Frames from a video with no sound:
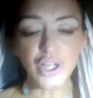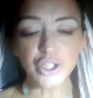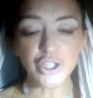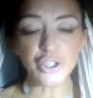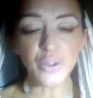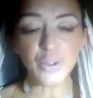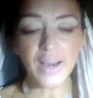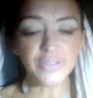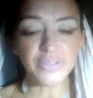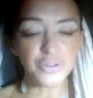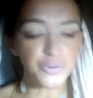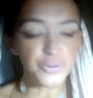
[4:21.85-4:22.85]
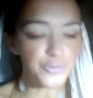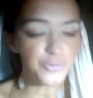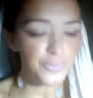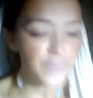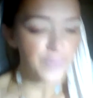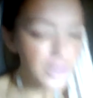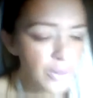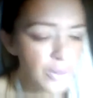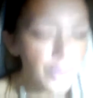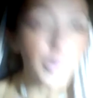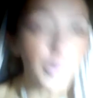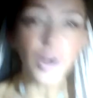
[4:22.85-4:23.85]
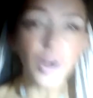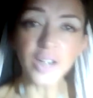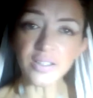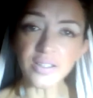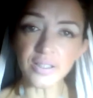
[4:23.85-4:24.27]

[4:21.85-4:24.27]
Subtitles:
Do you have to feel the part?